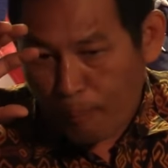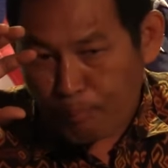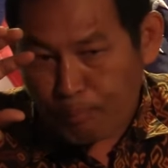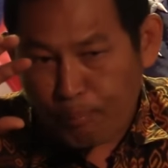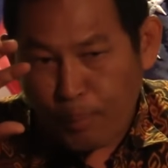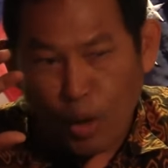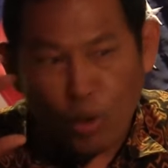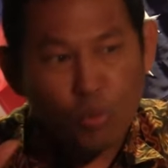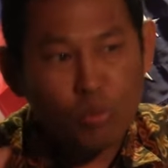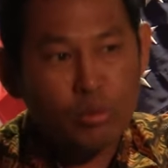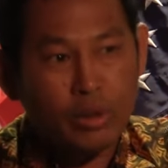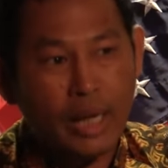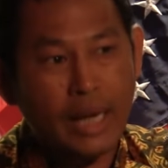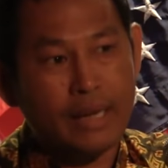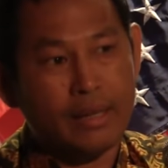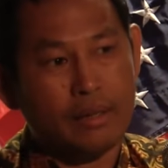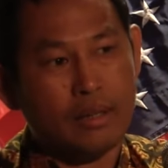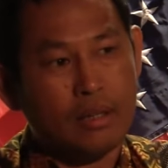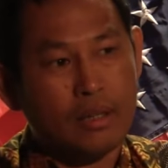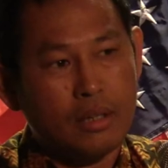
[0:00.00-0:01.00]
A pure
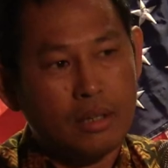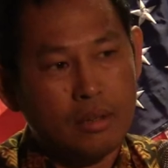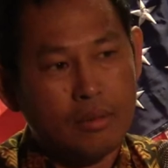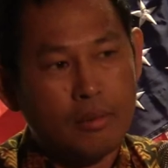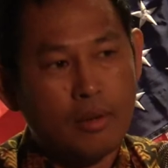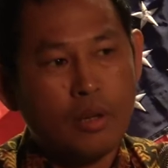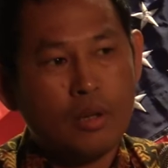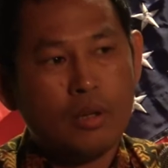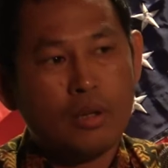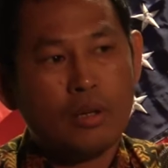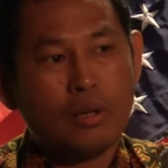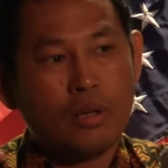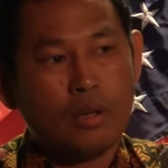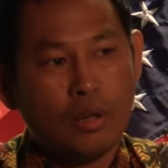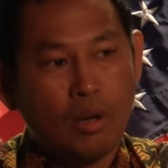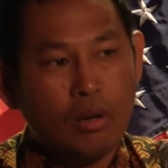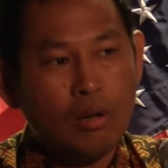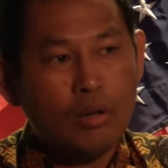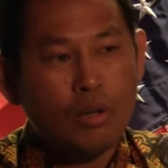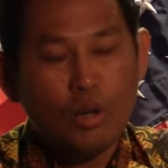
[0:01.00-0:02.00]
light,
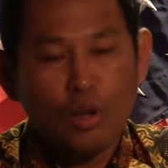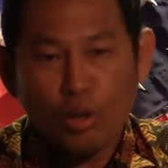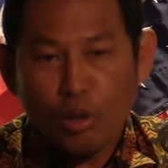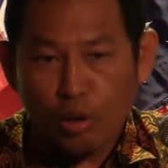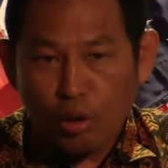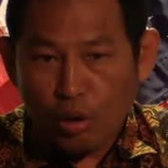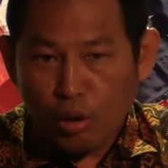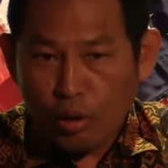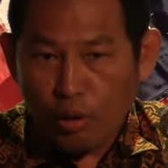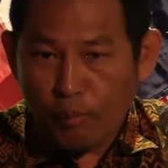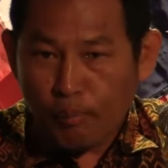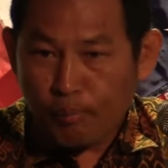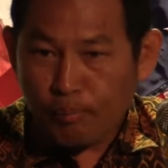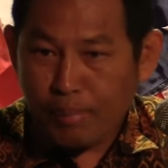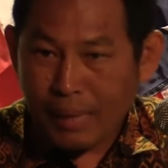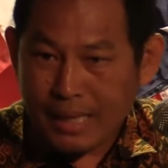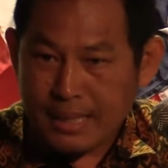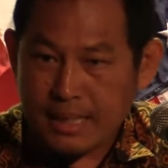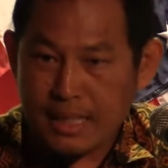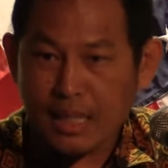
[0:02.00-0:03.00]
no?
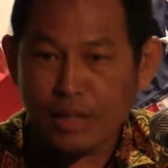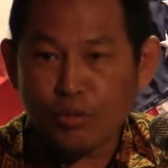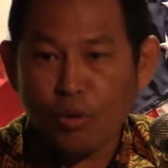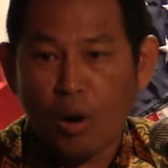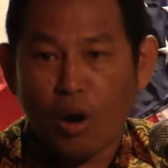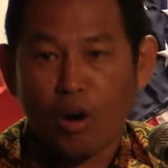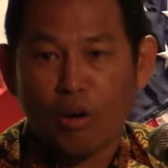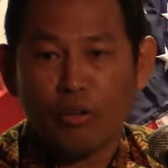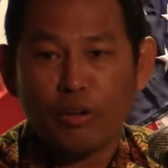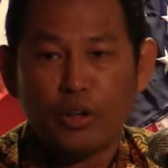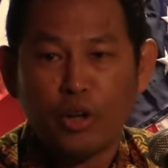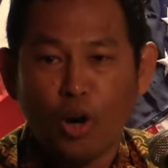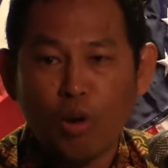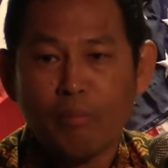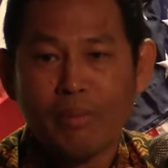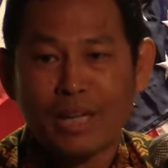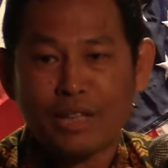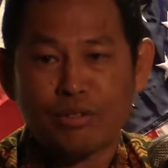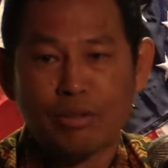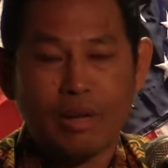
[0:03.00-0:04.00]
Piacito on
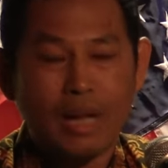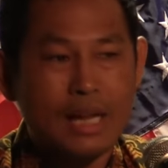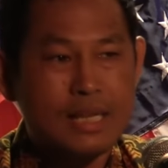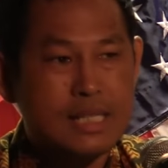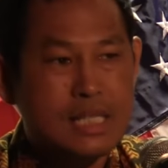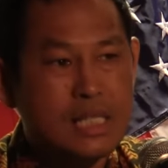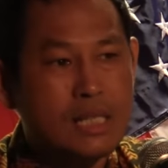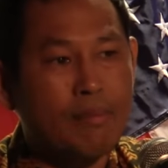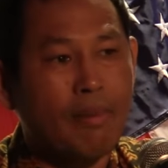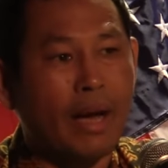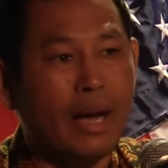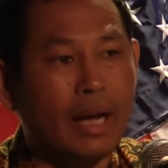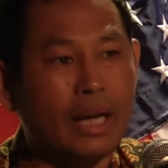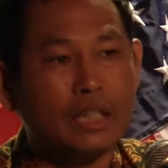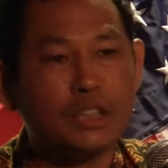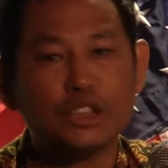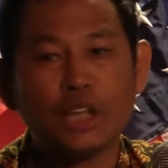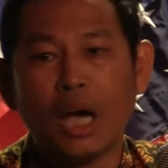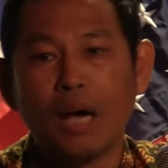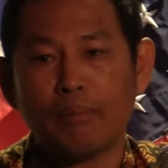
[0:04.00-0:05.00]
Lomes or a seaman
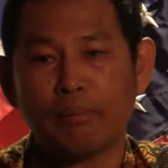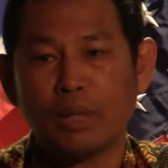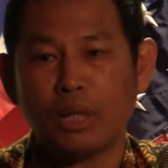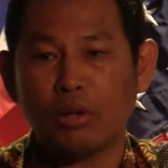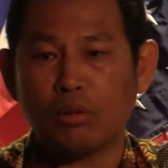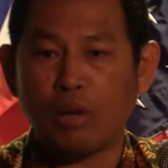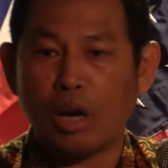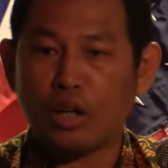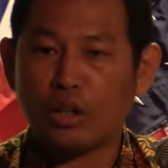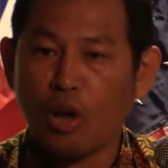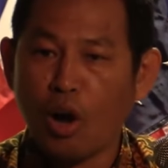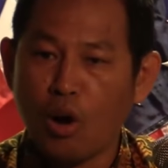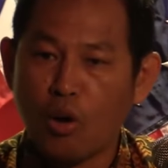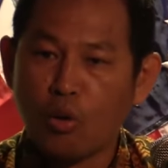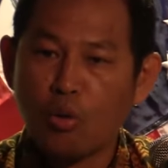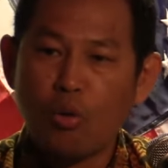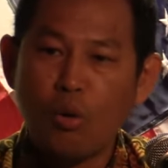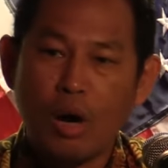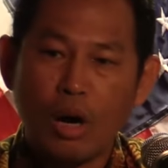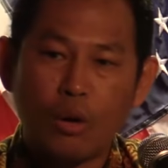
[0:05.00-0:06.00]
in Chabiloda,
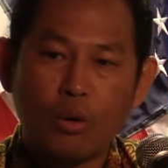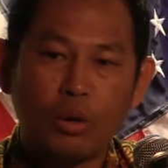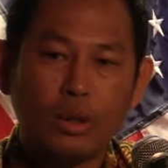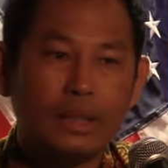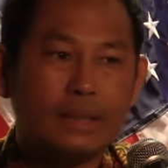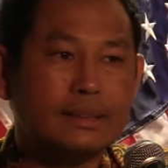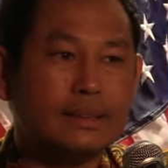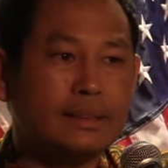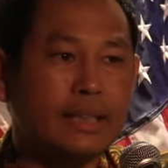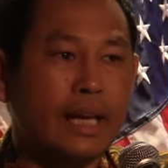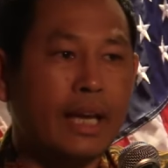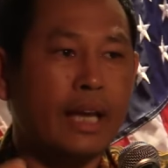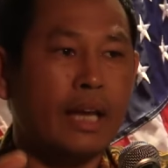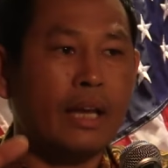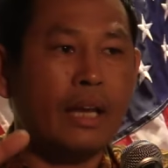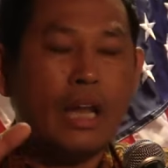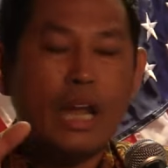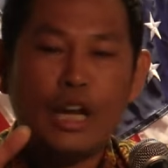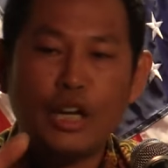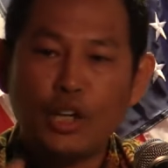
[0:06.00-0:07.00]
Tongo, a
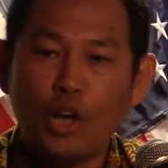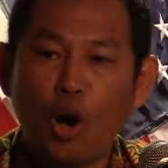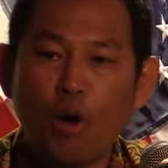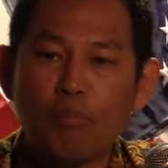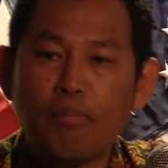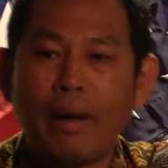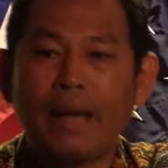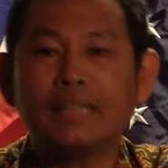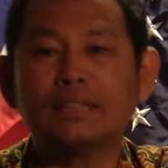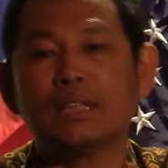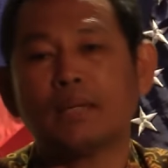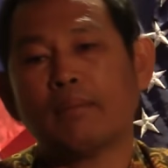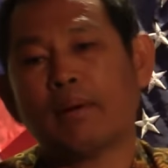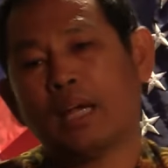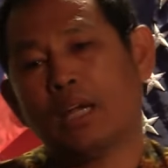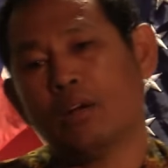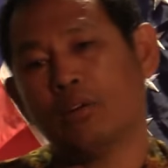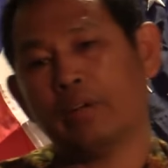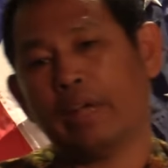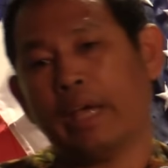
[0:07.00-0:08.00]
connoisseur, now
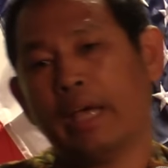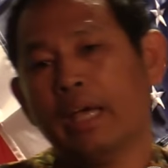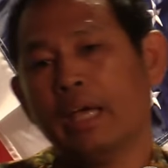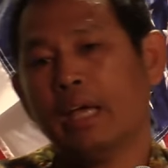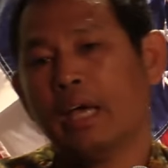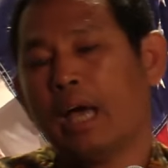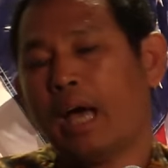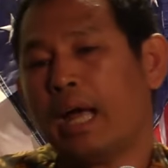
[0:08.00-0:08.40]
Pinjama loaded.